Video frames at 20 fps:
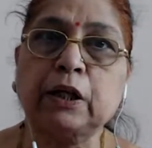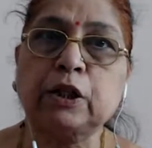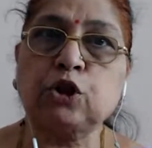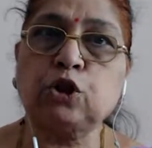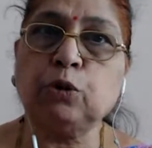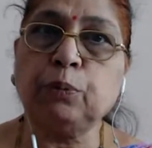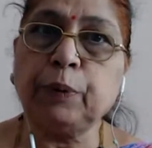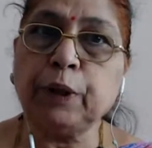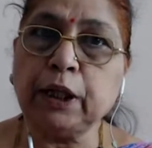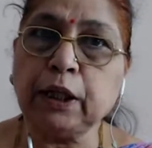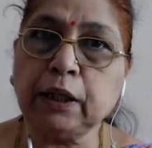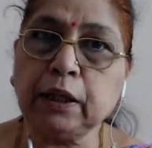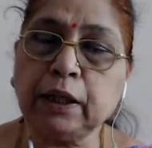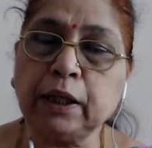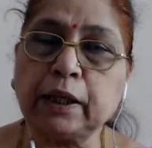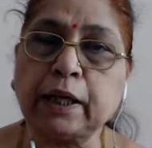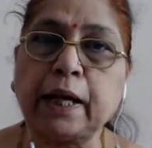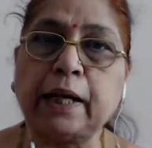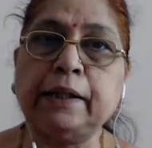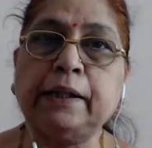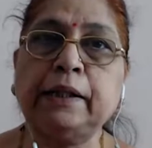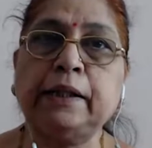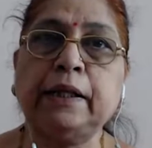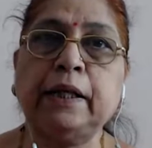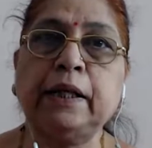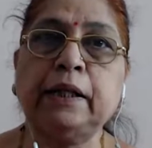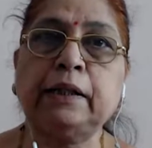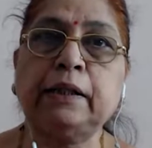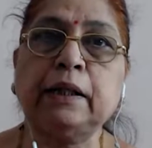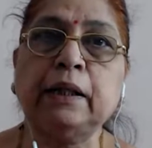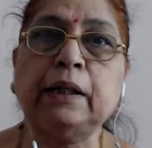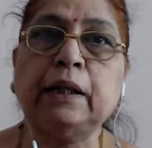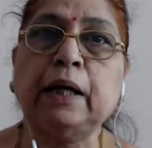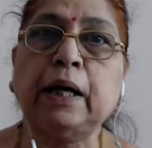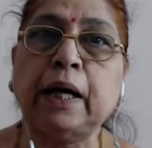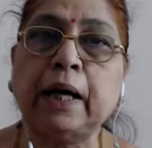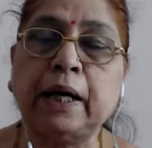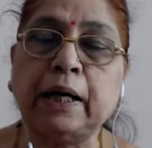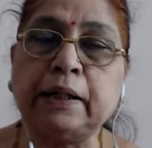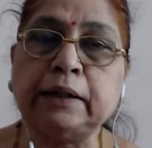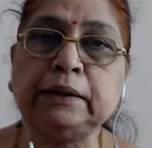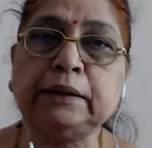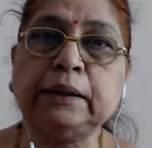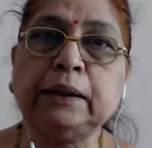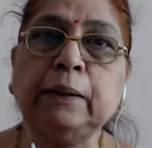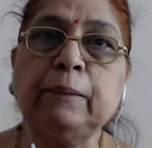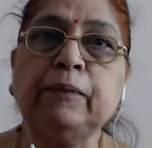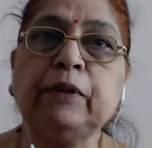to be a candidate, as